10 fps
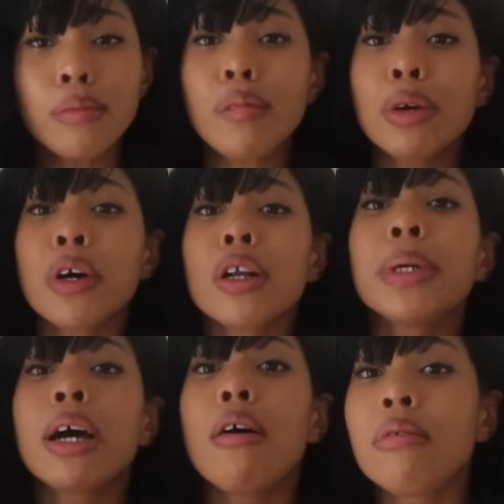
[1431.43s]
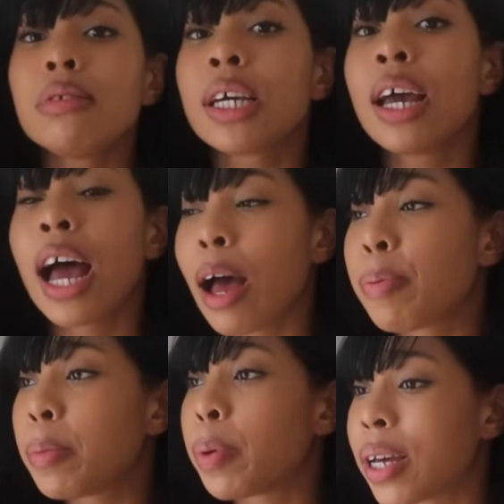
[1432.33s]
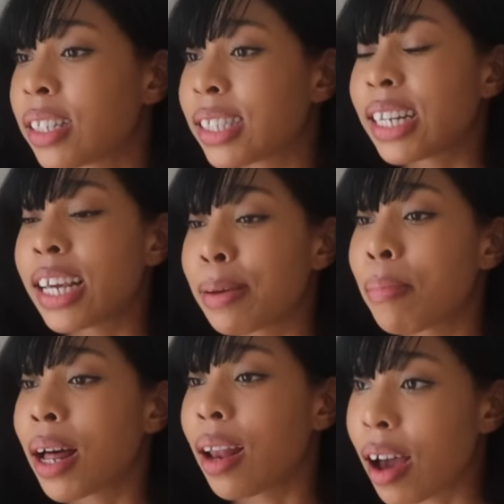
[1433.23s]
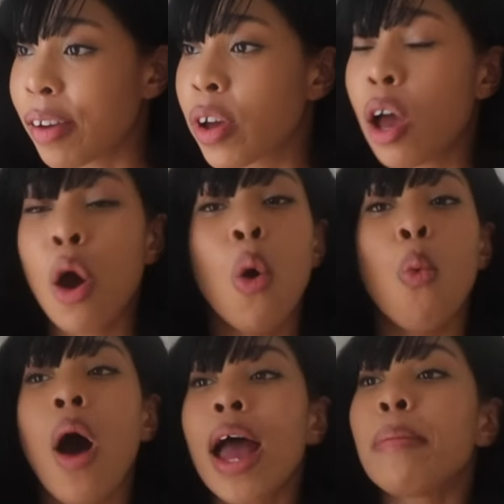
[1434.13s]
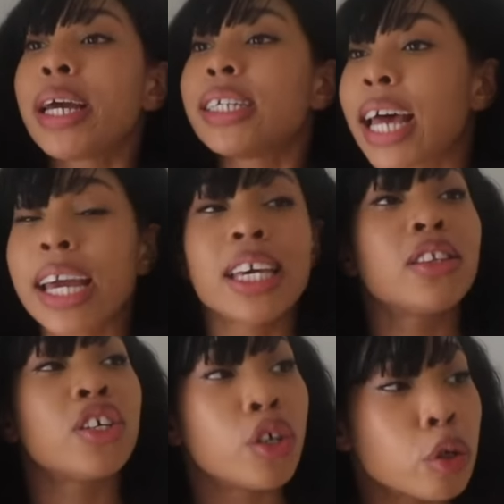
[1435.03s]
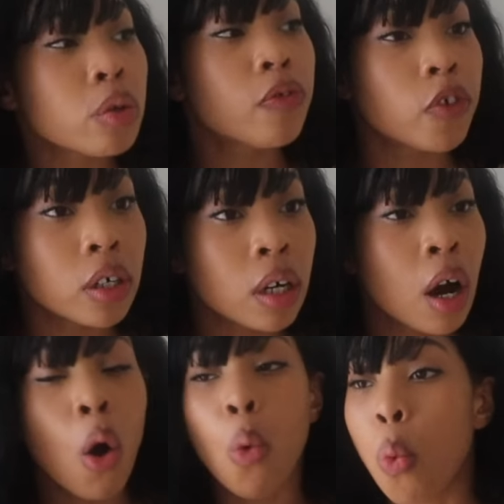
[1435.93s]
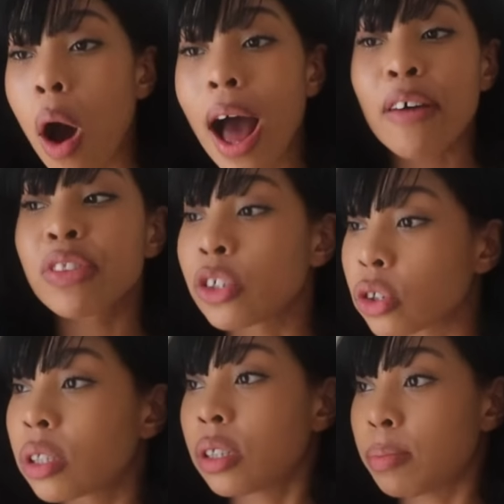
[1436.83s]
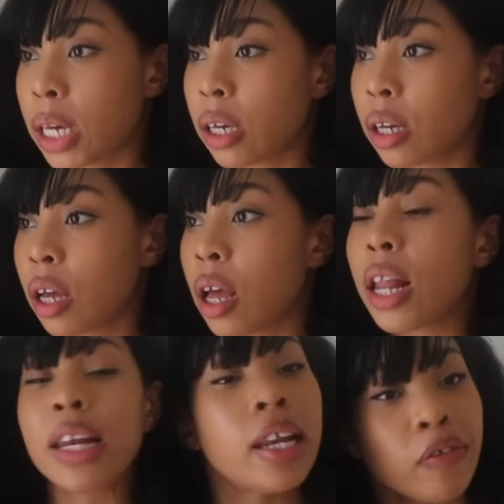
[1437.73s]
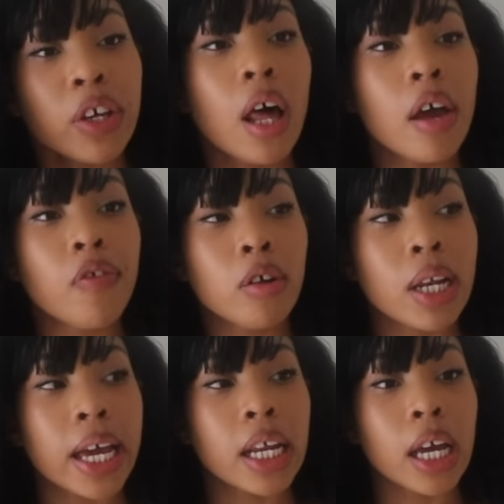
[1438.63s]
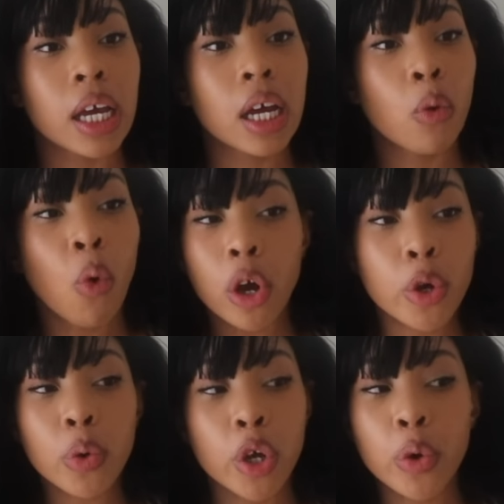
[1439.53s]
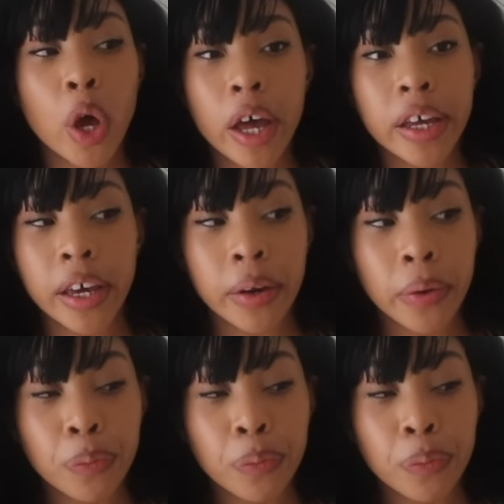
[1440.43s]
I'm gonna be an old happy person in my life. Why am I attacking the youth for? What have they done to me? Live your life, old lady. What? Who hurt you?